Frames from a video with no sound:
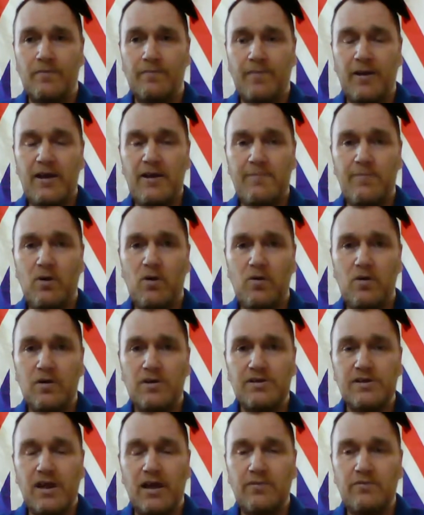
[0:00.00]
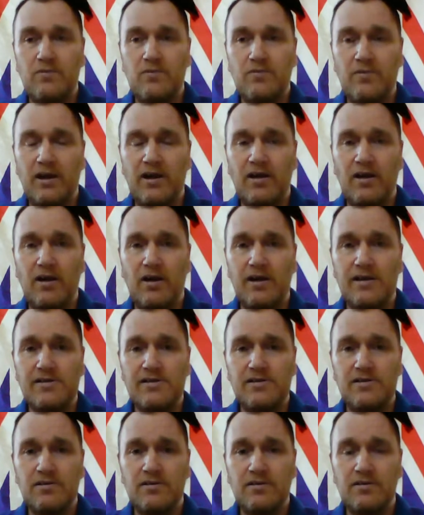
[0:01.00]
People don't
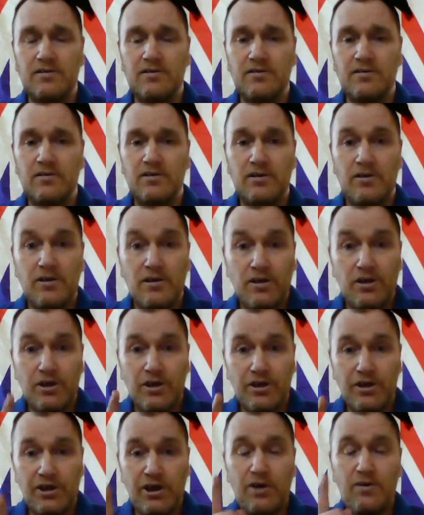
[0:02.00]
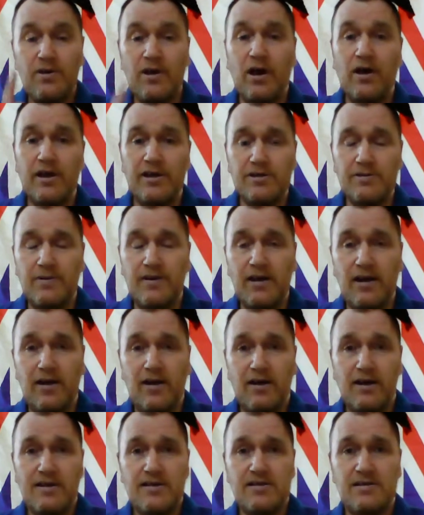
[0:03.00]
realise. You guys
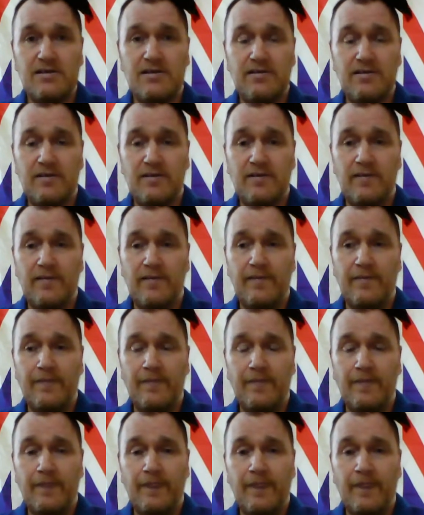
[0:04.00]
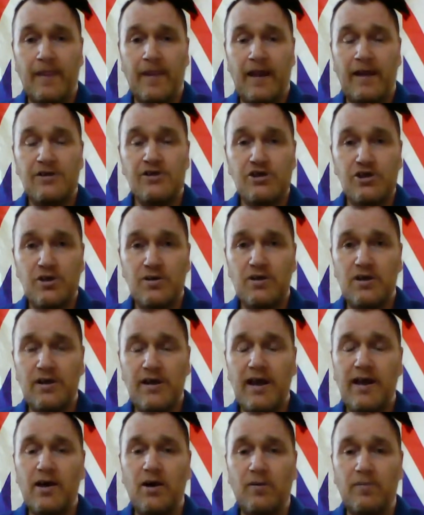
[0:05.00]
realise, and you can
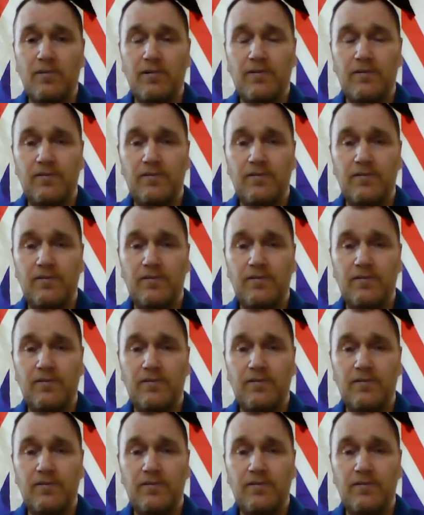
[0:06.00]
help.